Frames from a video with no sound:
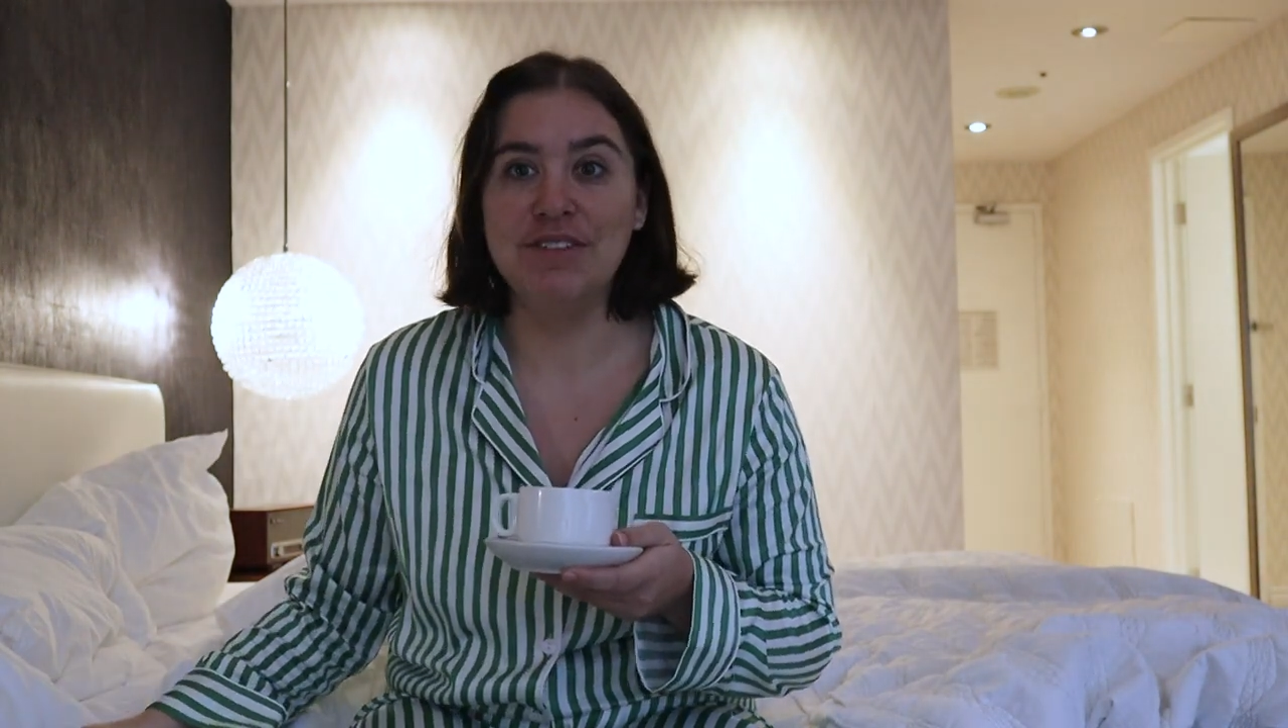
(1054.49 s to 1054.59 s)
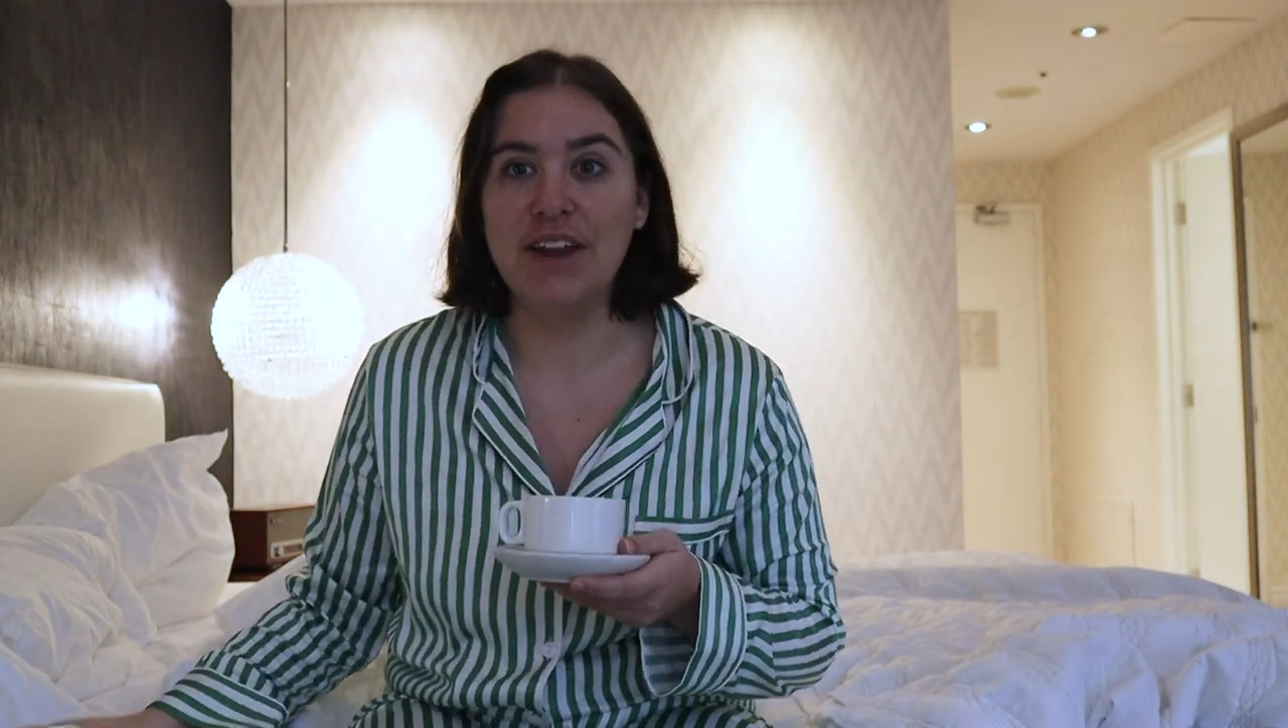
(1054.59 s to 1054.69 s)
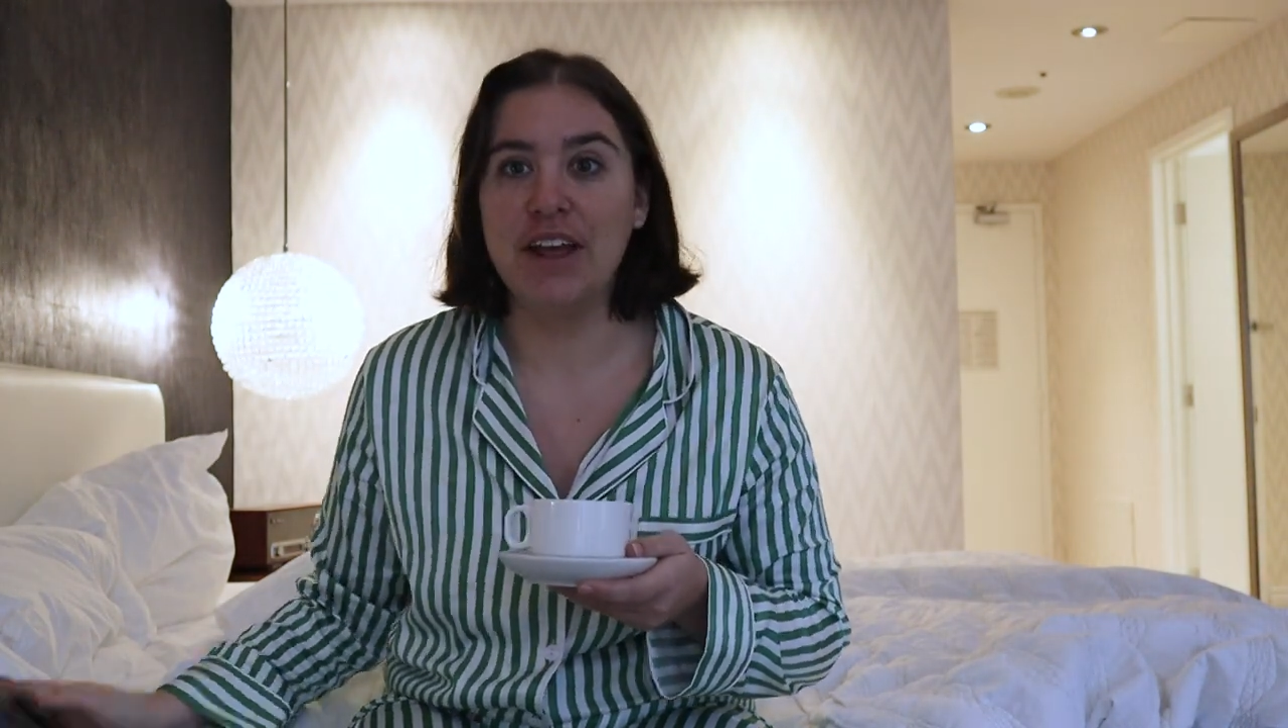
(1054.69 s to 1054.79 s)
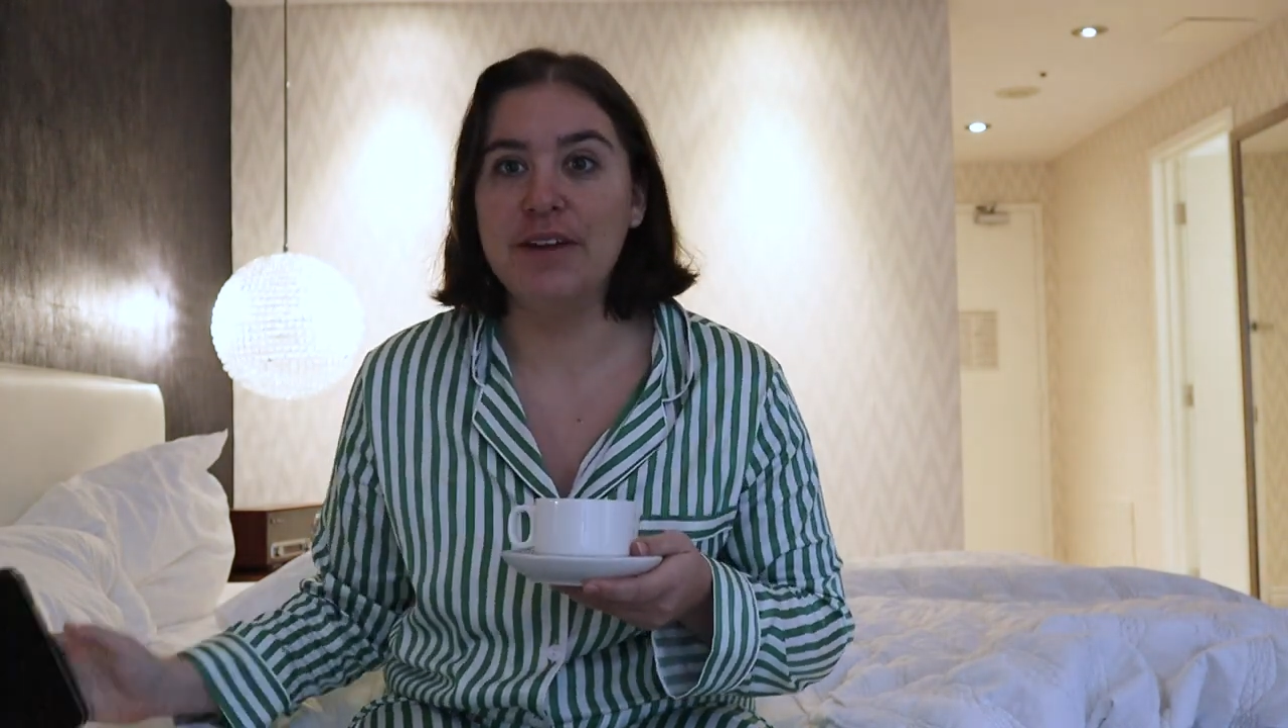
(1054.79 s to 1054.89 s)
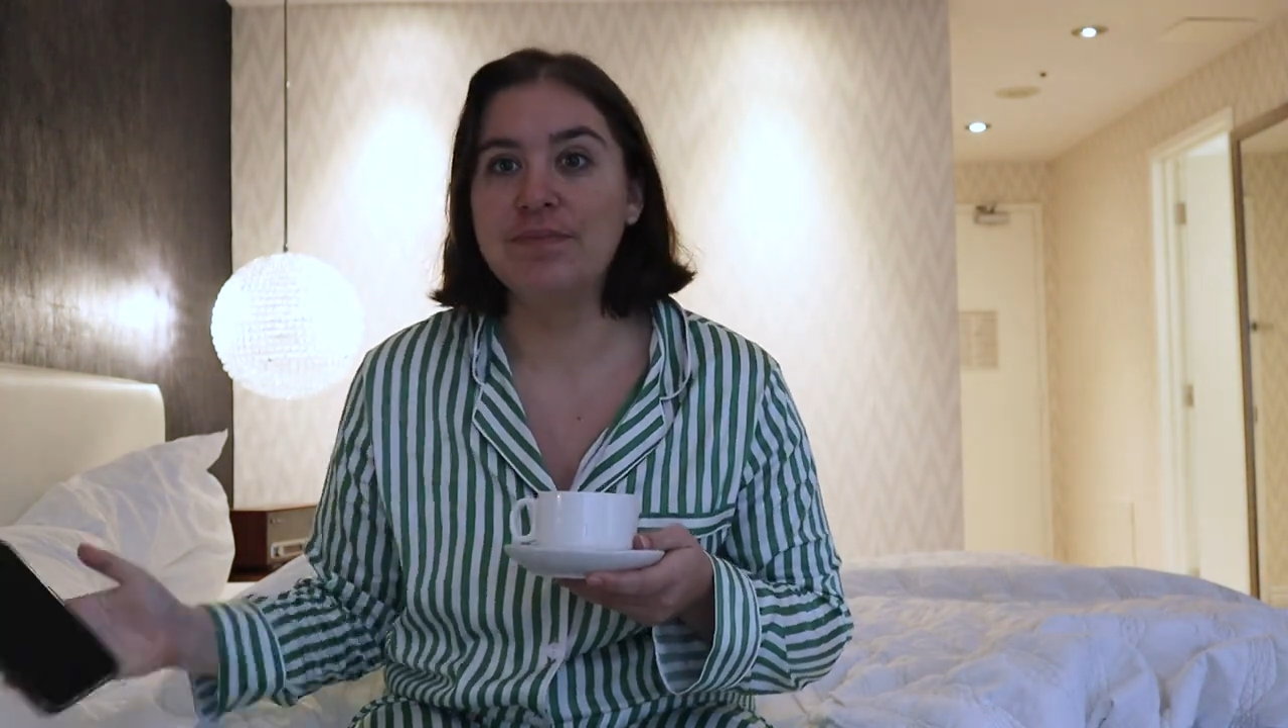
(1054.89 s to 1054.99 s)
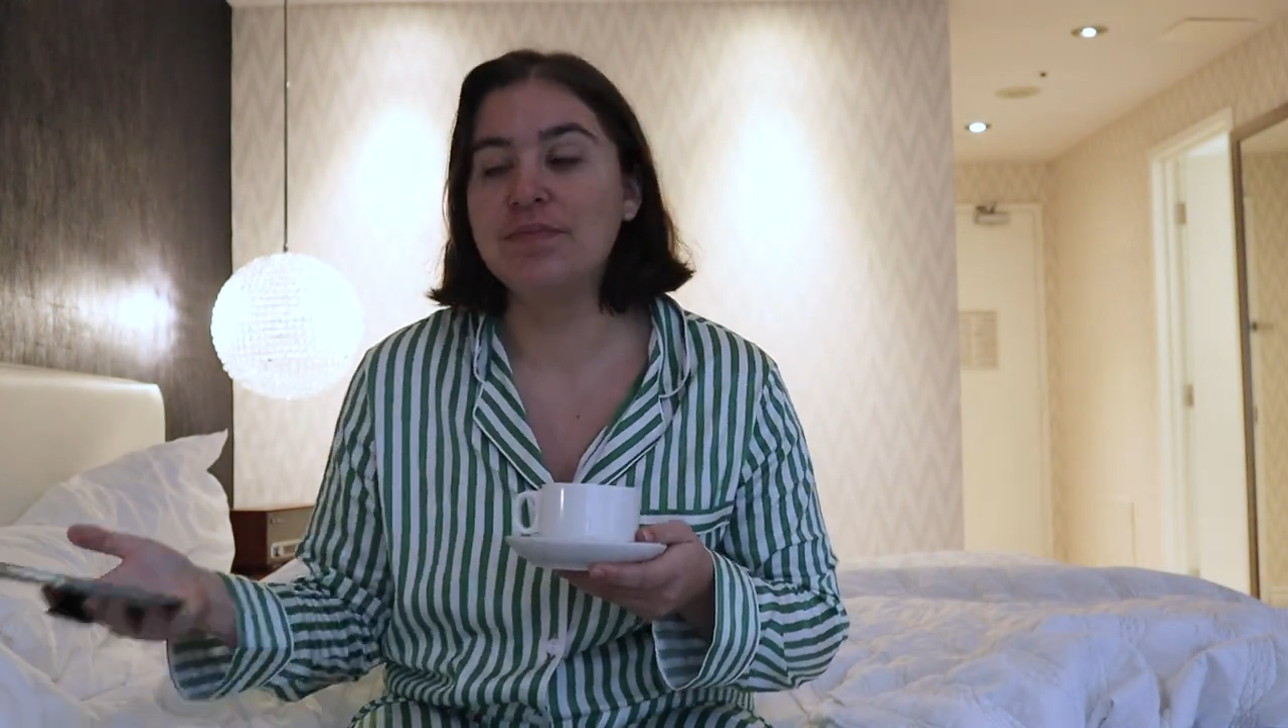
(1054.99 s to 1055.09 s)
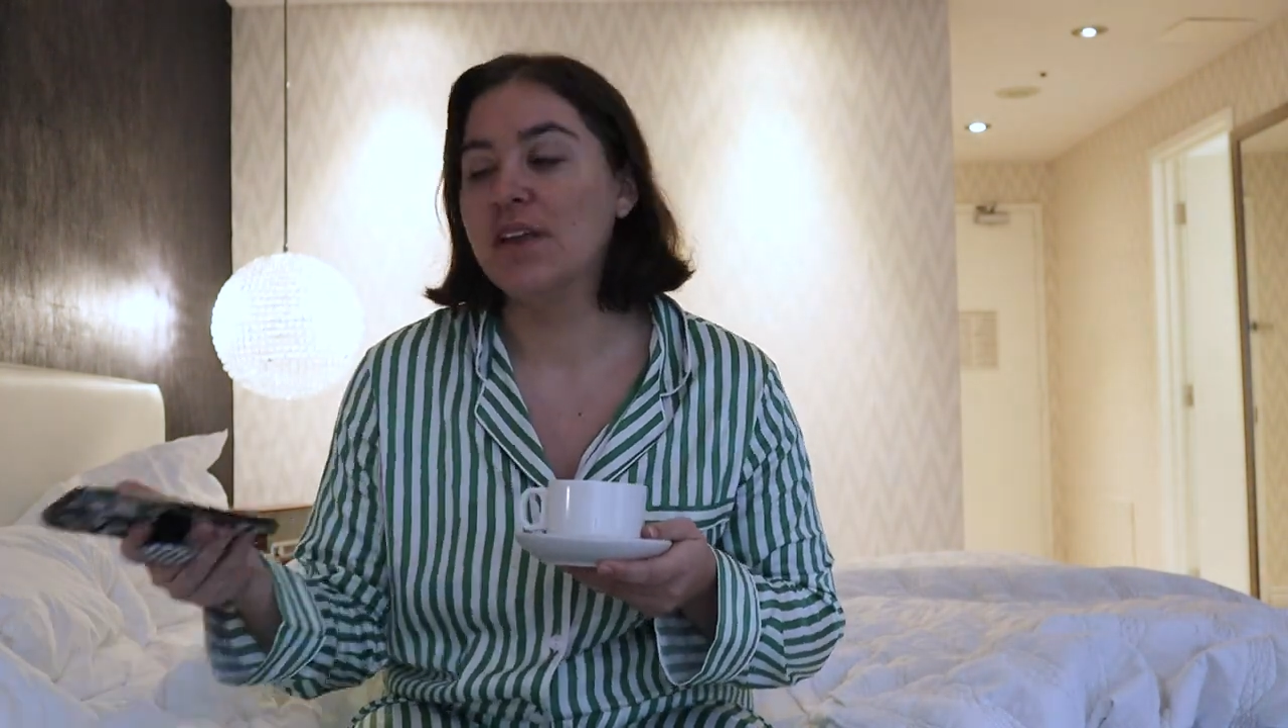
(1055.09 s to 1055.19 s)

today.